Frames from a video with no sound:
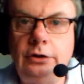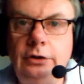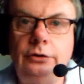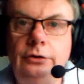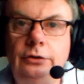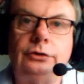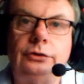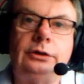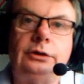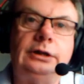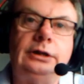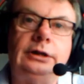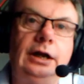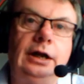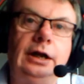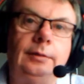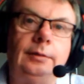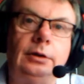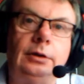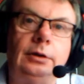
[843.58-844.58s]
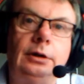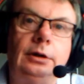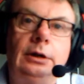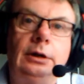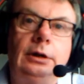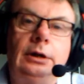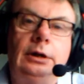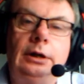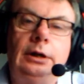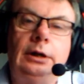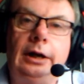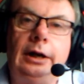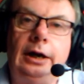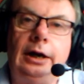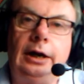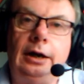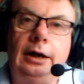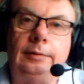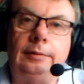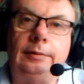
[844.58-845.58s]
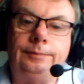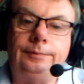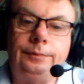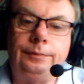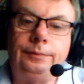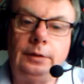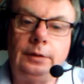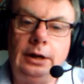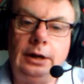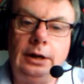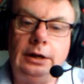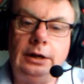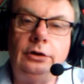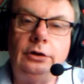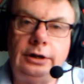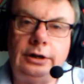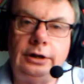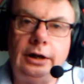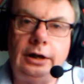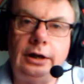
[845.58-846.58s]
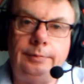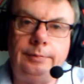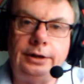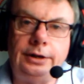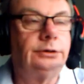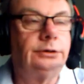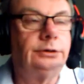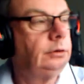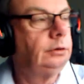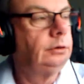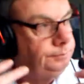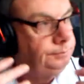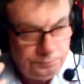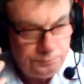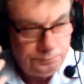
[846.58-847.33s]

a user table in your database.